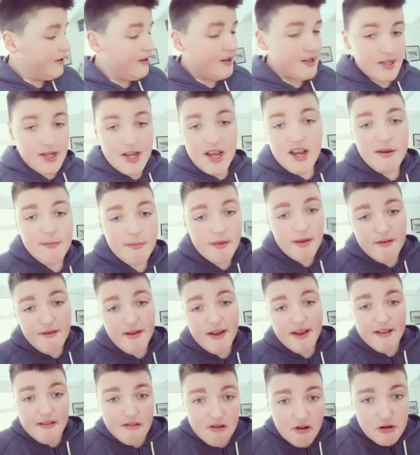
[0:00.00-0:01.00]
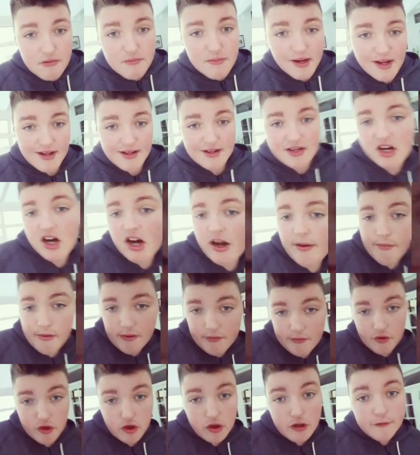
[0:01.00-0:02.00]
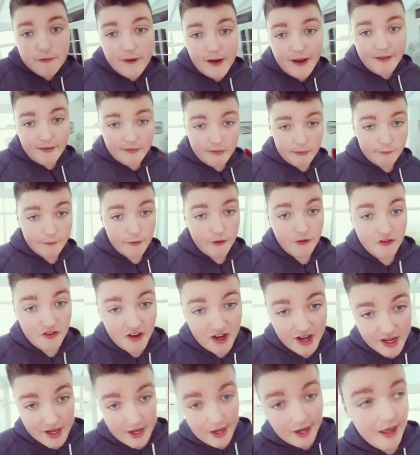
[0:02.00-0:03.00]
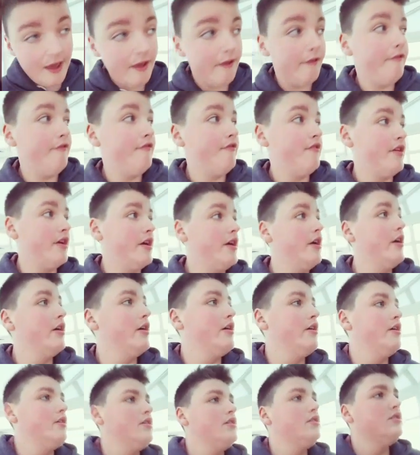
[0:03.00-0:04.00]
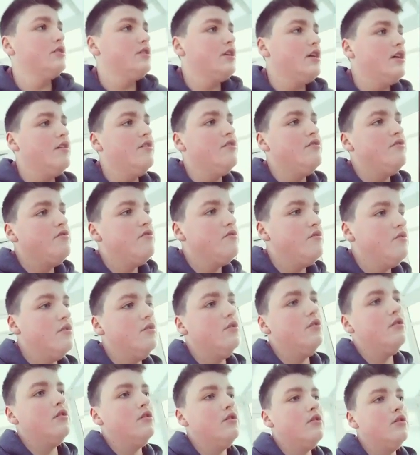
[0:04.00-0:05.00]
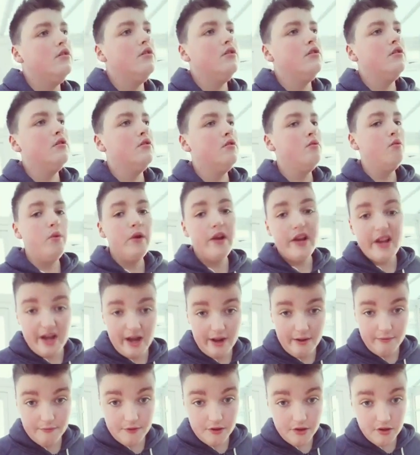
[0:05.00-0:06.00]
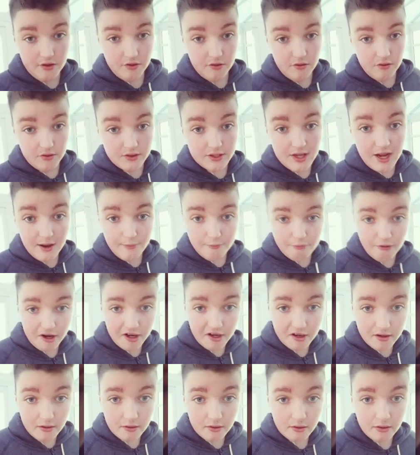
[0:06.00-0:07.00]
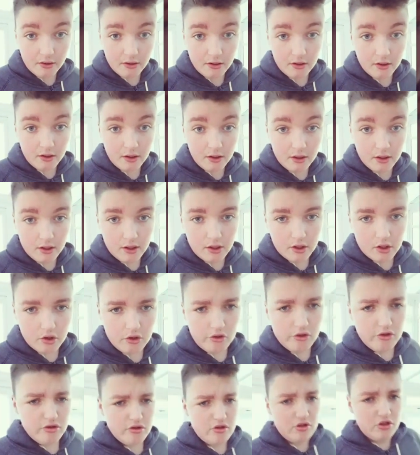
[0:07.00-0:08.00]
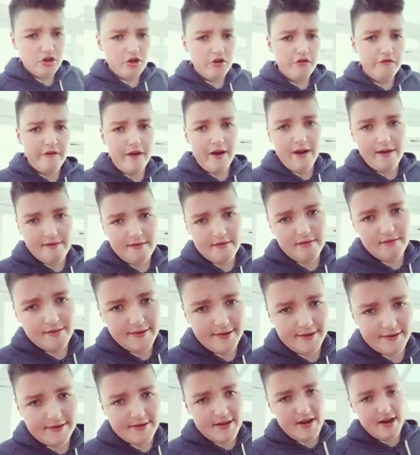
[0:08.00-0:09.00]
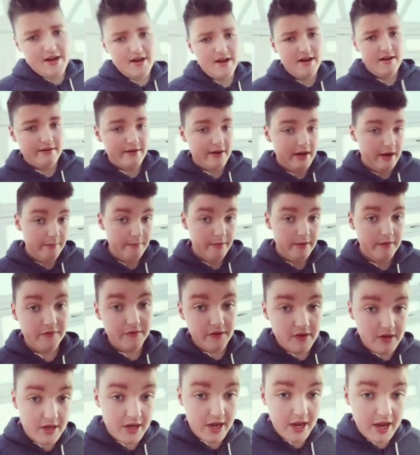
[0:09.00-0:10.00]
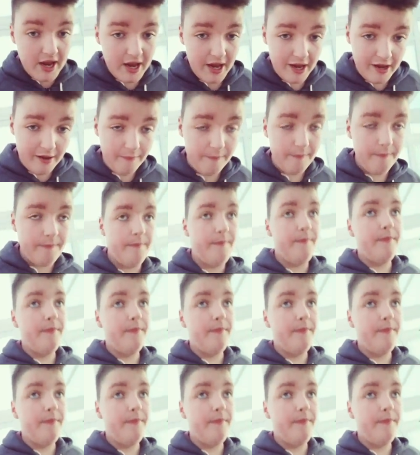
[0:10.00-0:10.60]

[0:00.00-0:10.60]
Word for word: Just hit me, there's not much time in 2015 left. So, we're going to have to celebrate. Because 2016 is going to be the year.